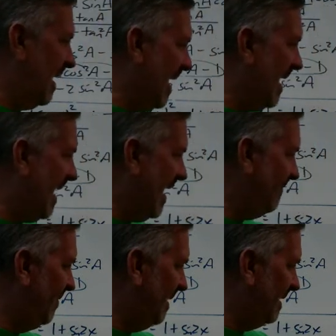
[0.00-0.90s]
I
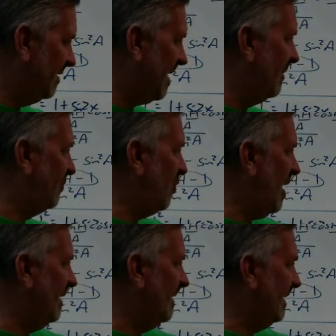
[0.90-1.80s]
have this, I'm
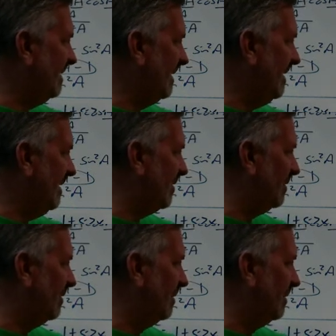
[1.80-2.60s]
trying to get to here.